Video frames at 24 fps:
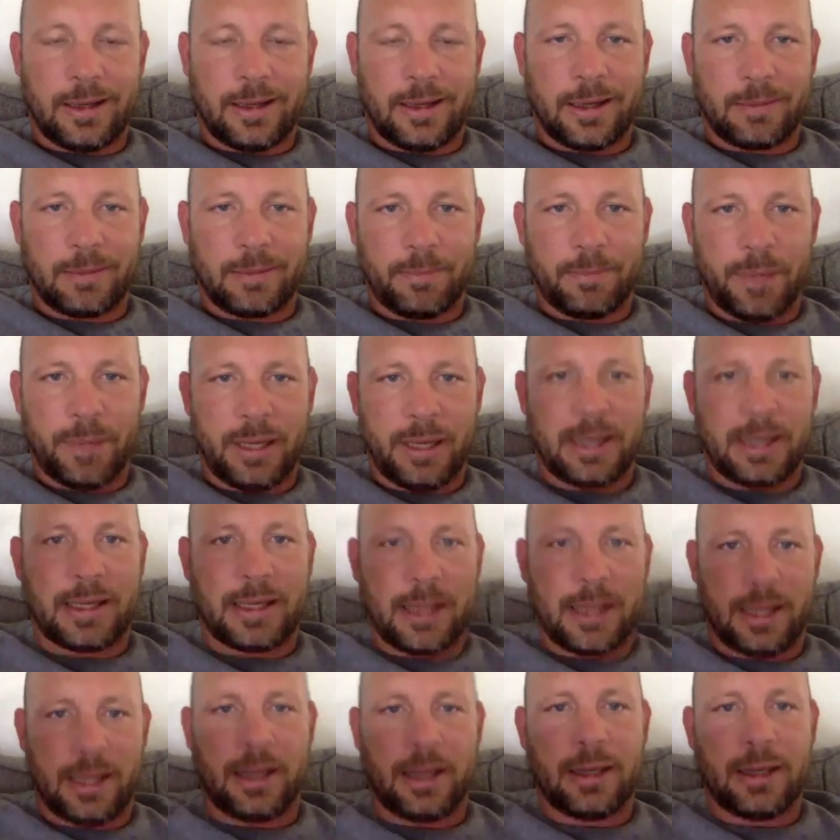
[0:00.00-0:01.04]
Like, be a
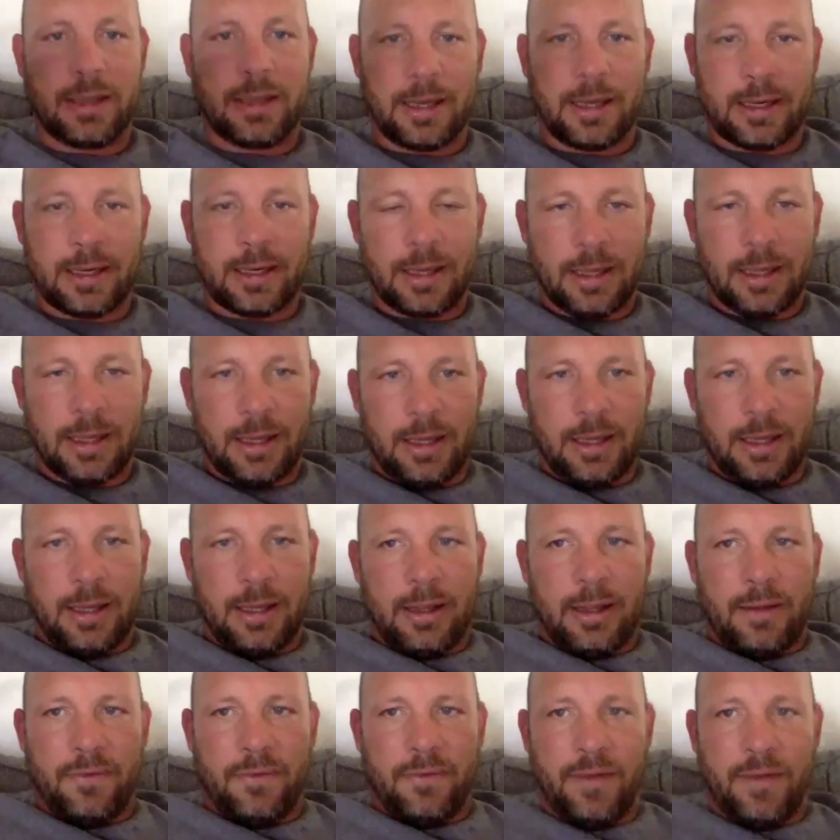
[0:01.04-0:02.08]
kid that
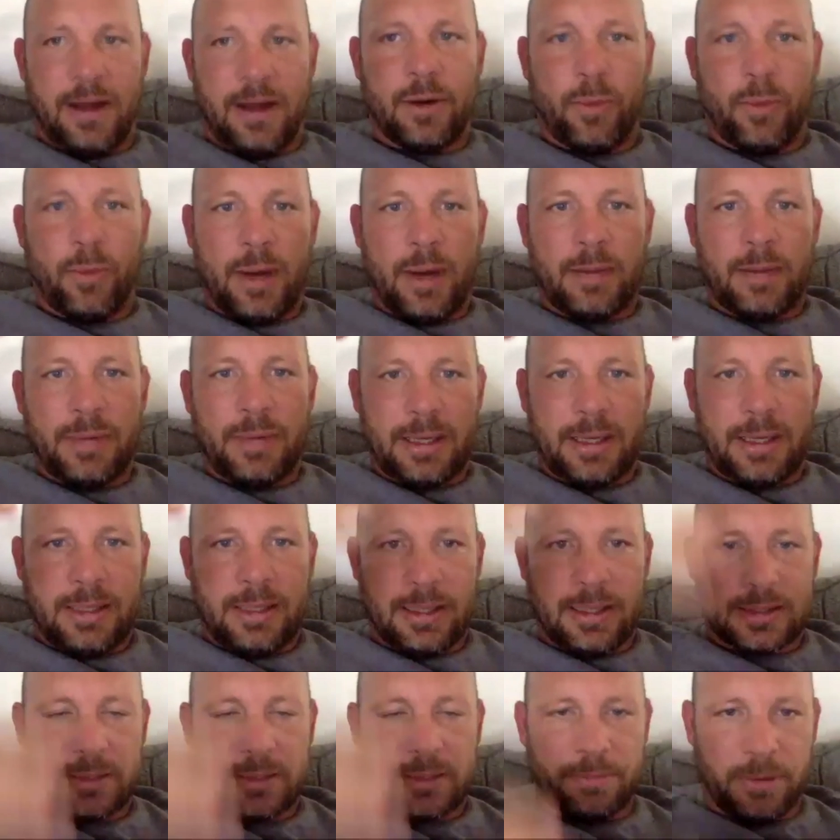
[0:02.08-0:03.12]
find a way to be
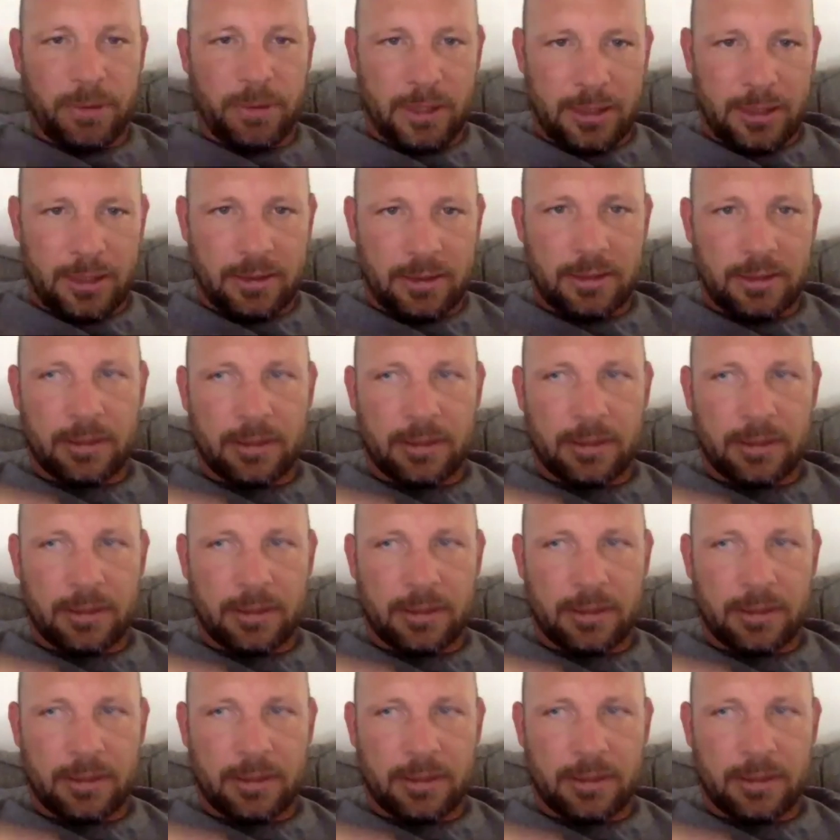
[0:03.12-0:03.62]
disciplined